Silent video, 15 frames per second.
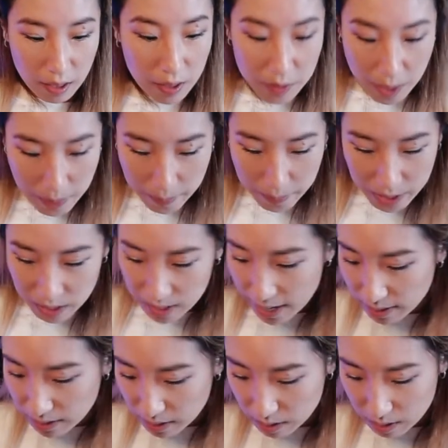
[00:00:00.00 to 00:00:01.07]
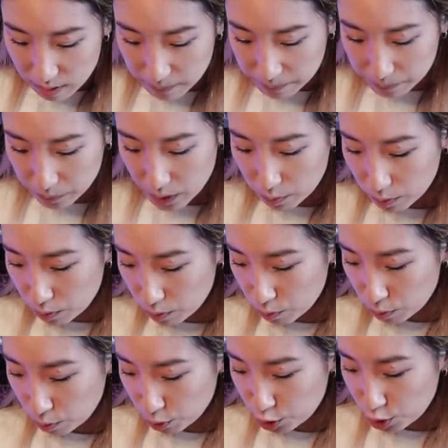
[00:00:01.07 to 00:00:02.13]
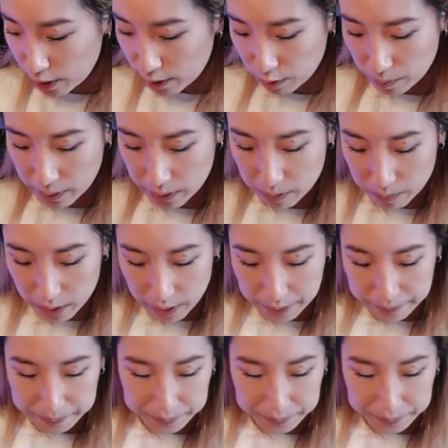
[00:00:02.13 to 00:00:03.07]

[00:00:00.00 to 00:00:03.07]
That might be a test. Okay, we'll, we'll, we'll, try it on the bottom today.